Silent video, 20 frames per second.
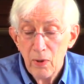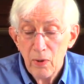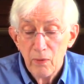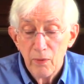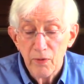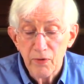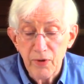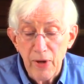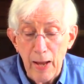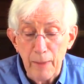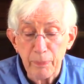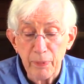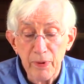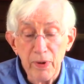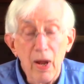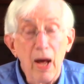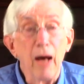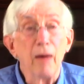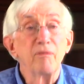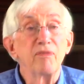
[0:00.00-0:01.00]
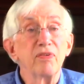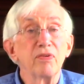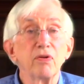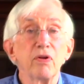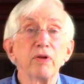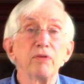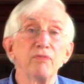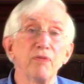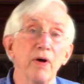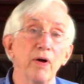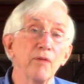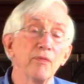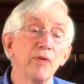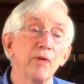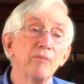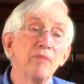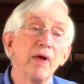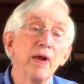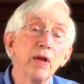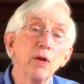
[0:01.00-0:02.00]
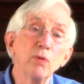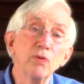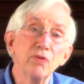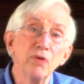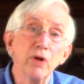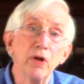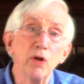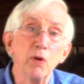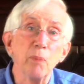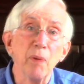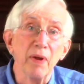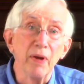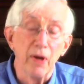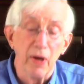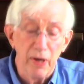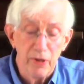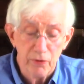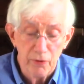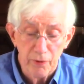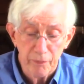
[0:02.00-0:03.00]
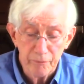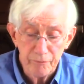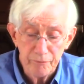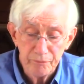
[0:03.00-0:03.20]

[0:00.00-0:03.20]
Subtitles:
The chaplain obviously felt that he was an independent agent.